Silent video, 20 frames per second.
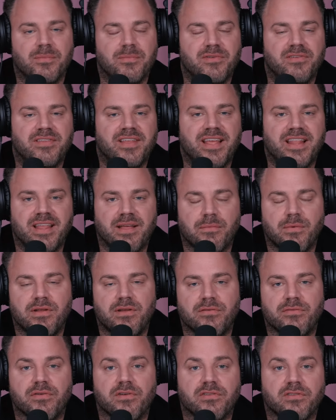It. I'm just saying, yeah. like
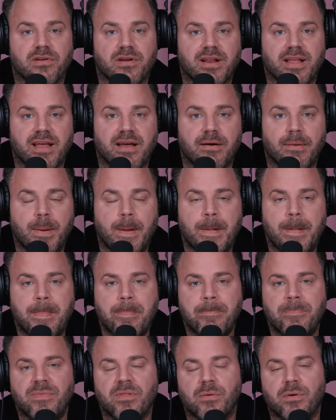when you're first starting out,
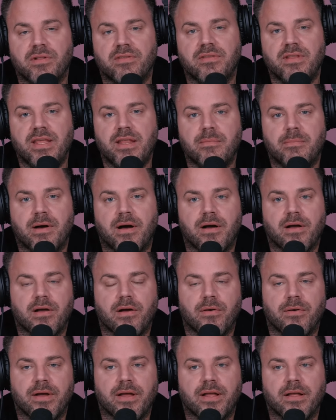what's neat about
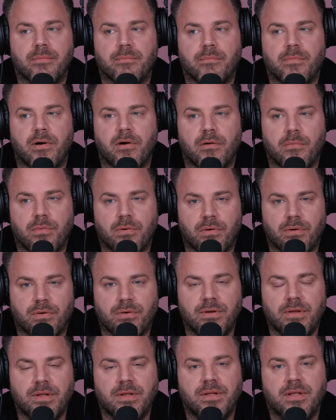going
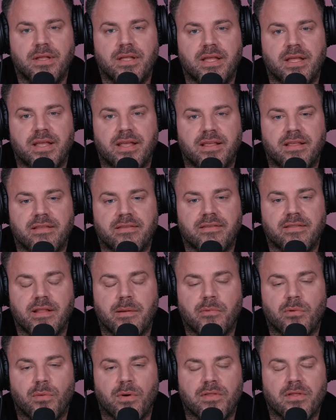mobile is
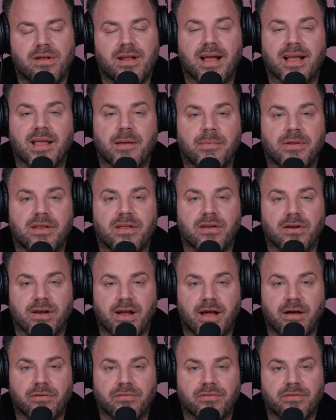number one, they're not coming to your
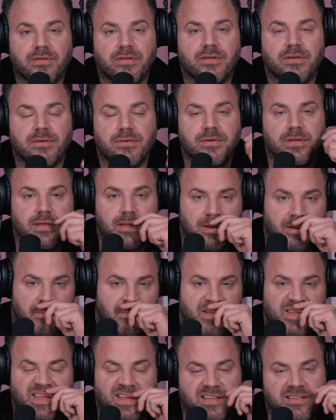house. Mm-hmm. You
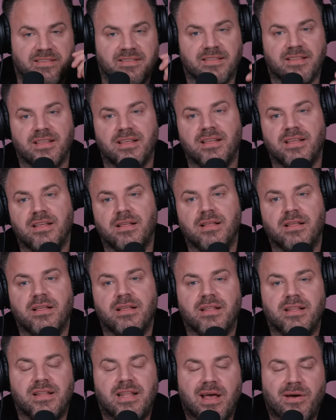know, because
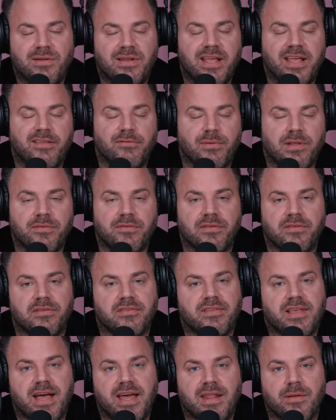nowadays we live in a
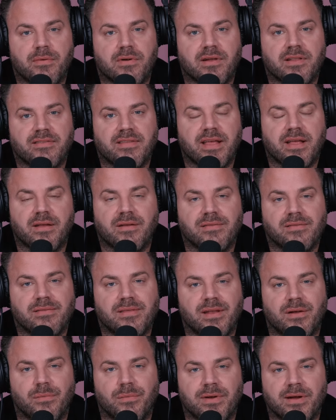society where it's like
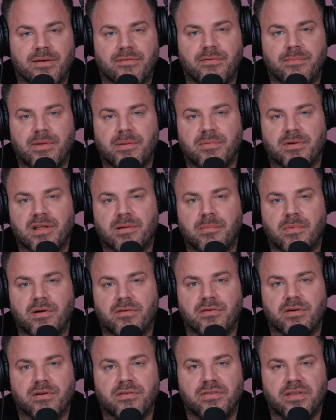you know weird for people to come
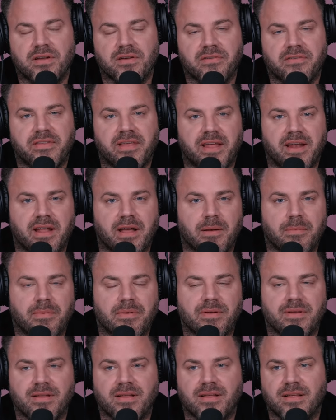over. see your are But you can up. go
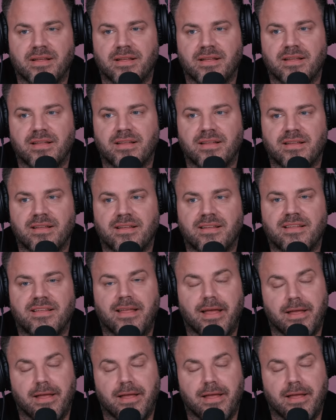to their psycho house.